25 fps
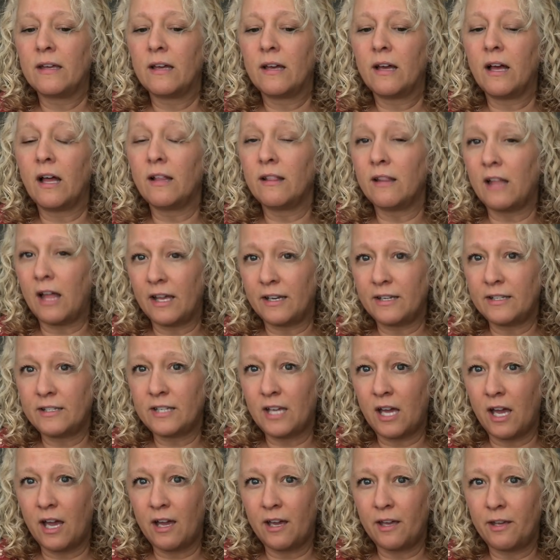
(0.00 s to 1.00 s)
a lot of
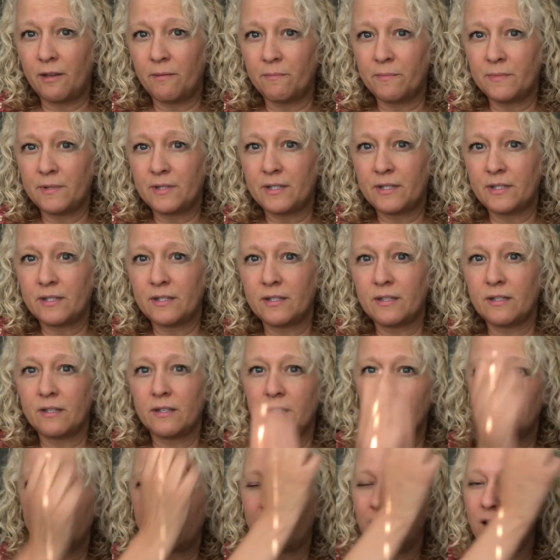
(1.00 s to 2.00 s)
times
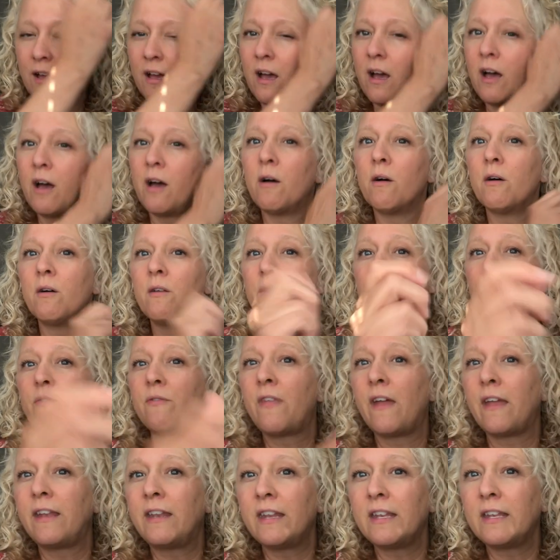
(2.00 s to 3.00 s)
uh,
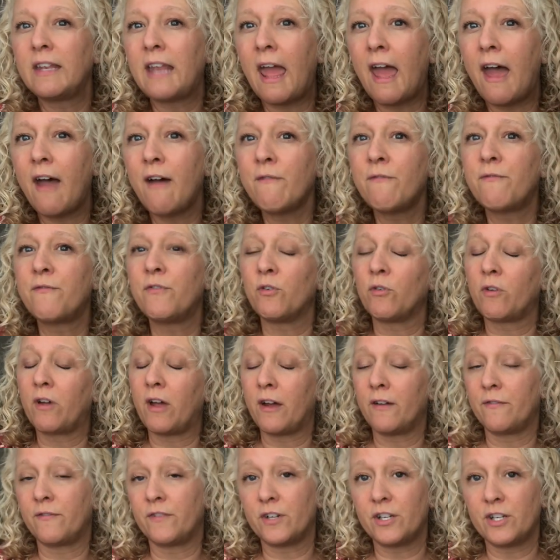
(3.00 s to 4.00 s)
they didn't have full
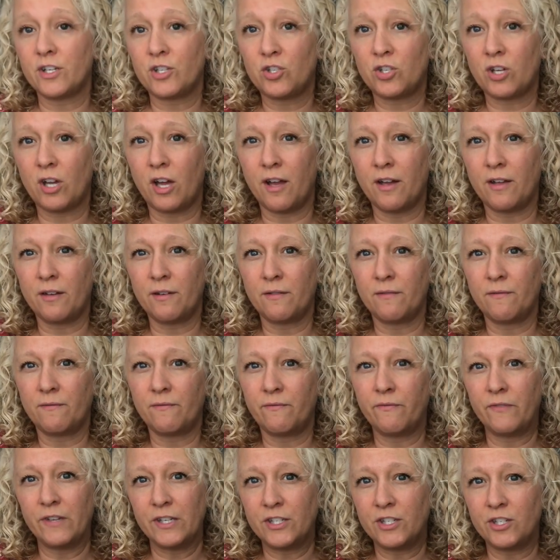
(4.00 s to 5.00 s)
coverage on
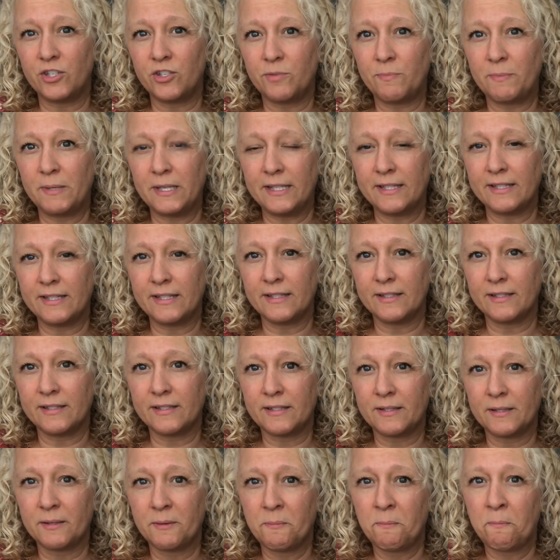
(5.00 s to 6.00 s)
vintage
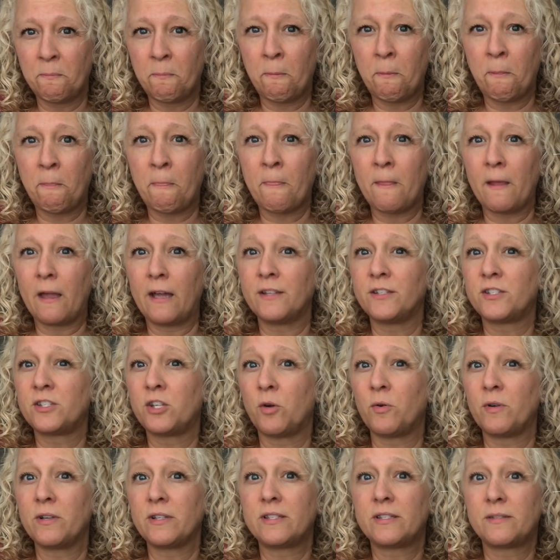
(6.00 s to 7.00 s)
pieces. And
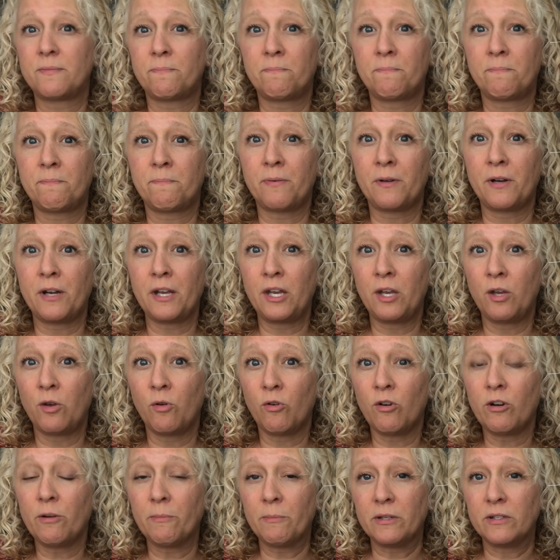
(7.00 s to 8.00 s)
so it's pretty
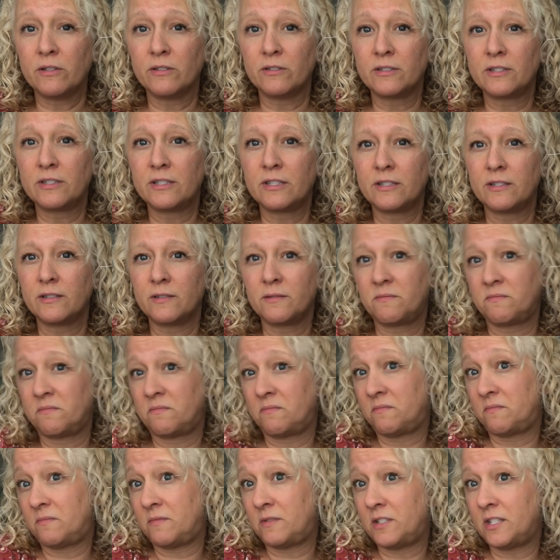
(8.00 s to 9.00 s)
normal to,
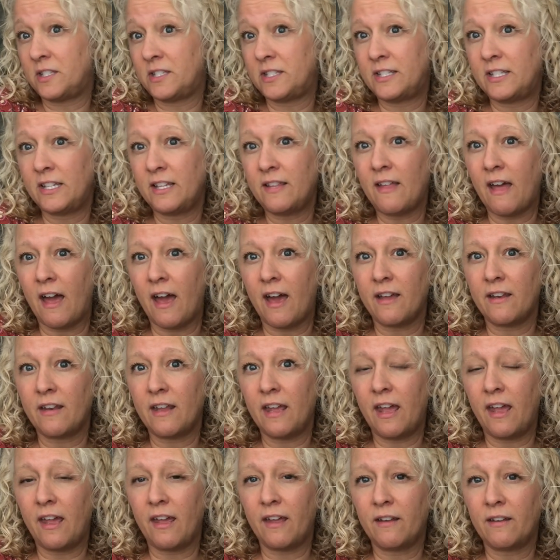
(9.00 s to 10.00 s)
to see that.
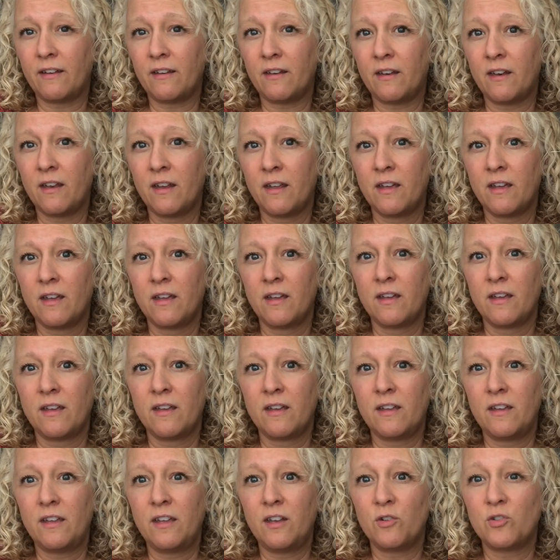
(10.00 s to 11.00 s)
And,
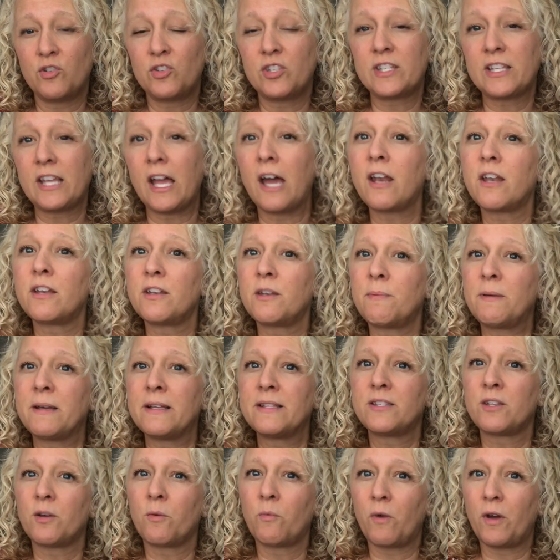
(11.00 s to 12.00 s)
you know, it just kind of
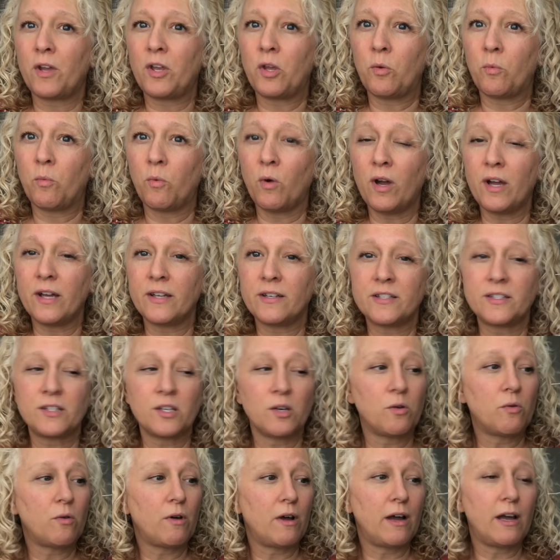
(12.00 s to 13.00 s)
depends on what you want.
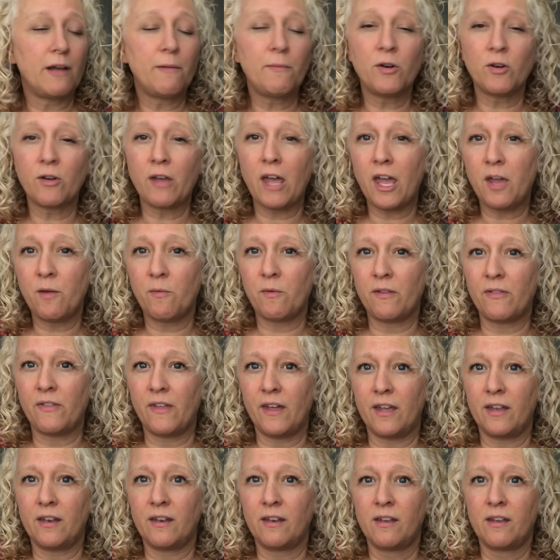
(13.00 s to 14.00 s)
So I'm okay with
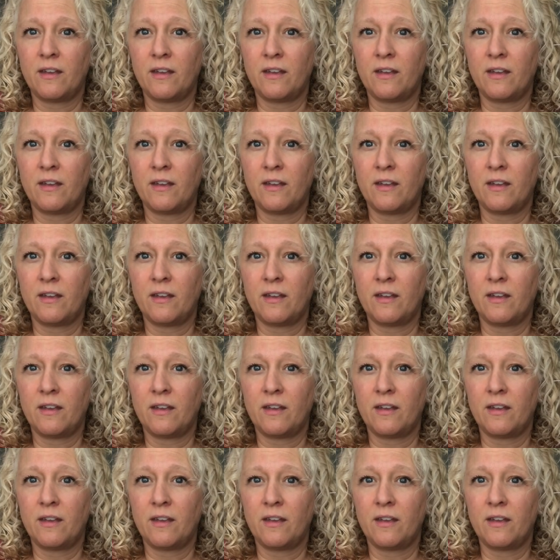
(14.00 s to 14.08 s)
it